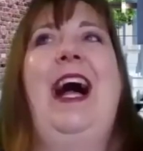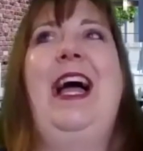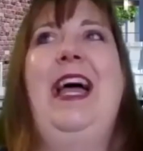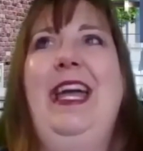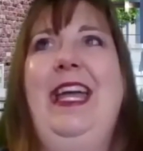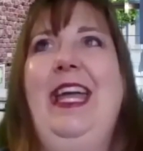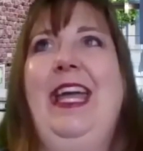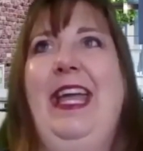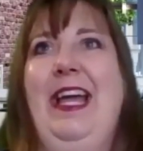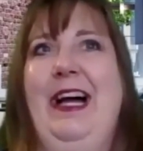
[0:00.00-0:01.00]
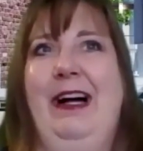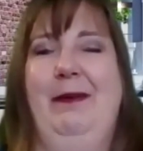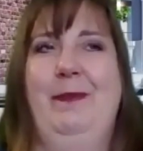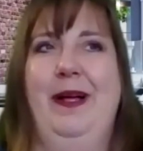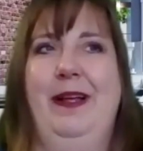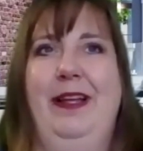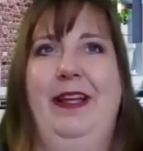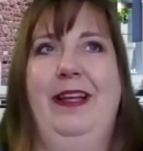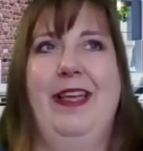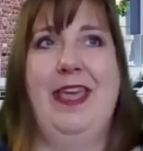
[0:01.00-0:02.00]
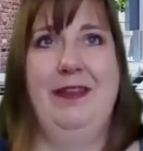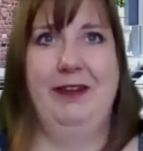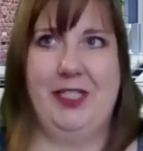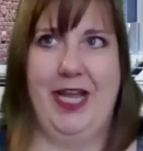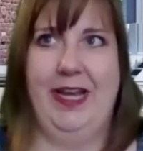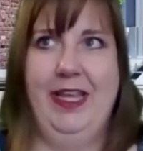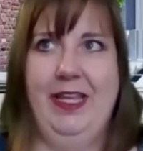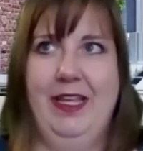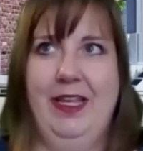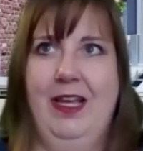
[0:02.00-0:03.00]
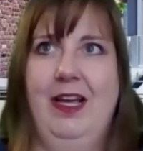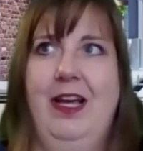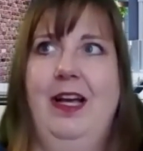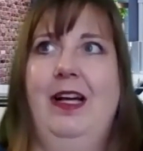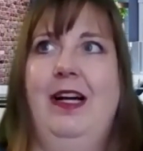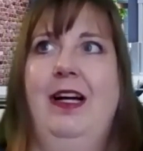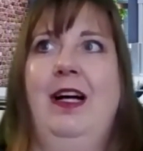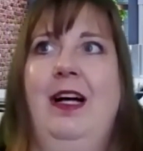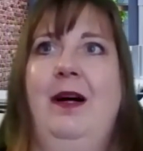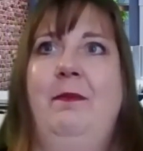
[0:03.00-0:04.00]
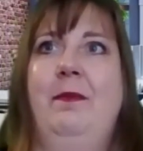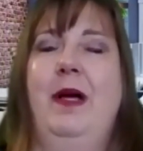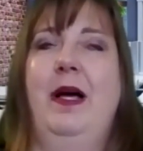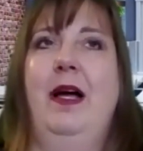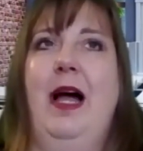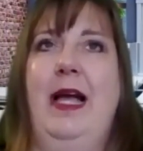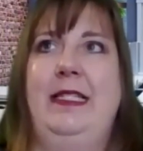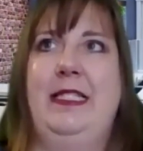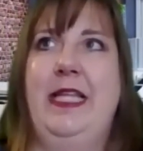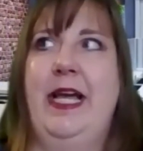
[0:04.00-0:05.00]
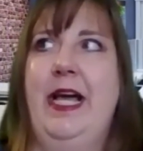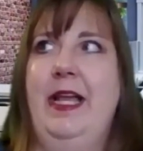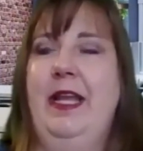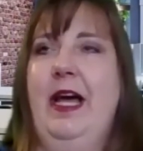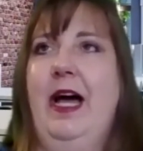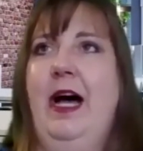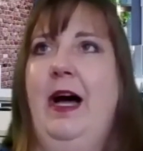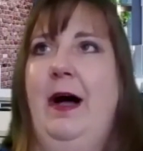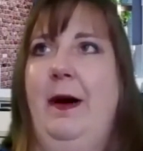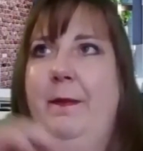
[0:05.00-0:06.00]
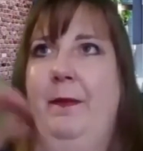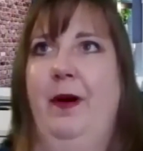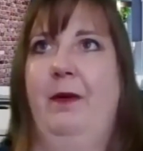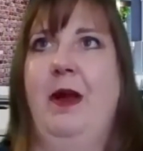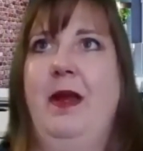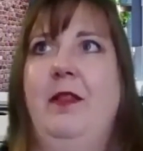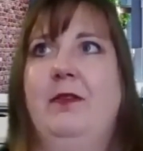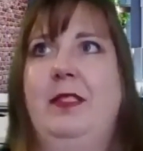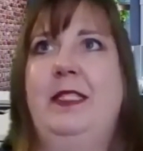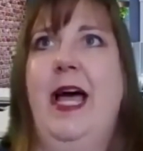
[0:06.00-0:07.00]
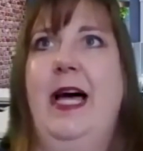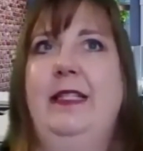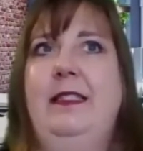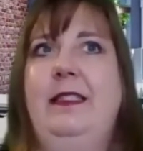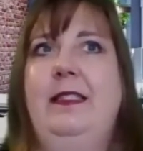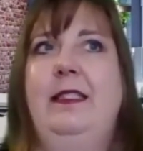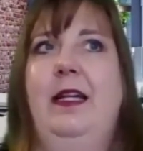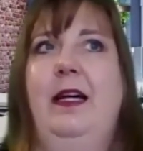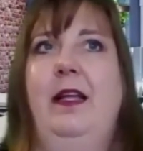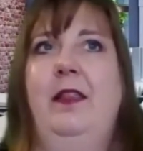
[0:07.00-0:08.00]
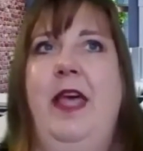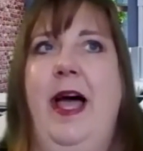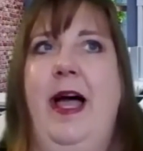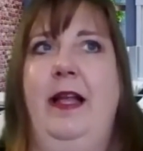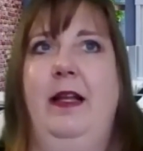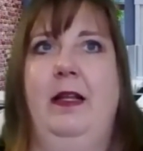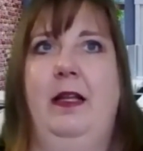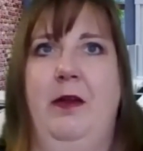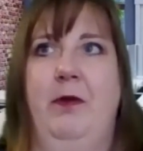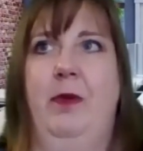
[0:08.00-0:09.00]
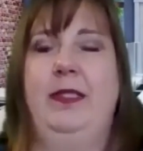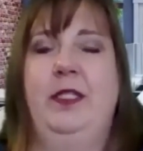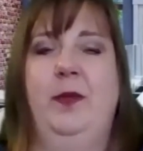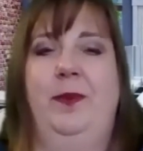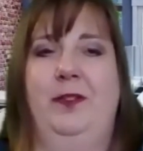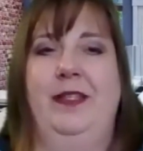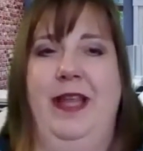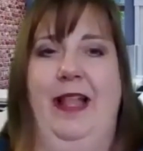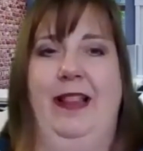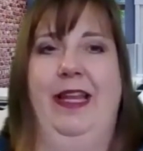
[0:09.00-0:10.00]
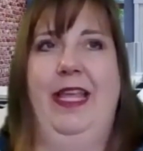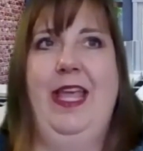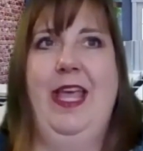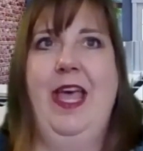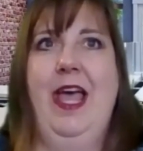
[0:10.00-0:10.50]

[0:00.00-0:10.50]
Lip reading: I am energetic. I did one of those tests that, what's your personality?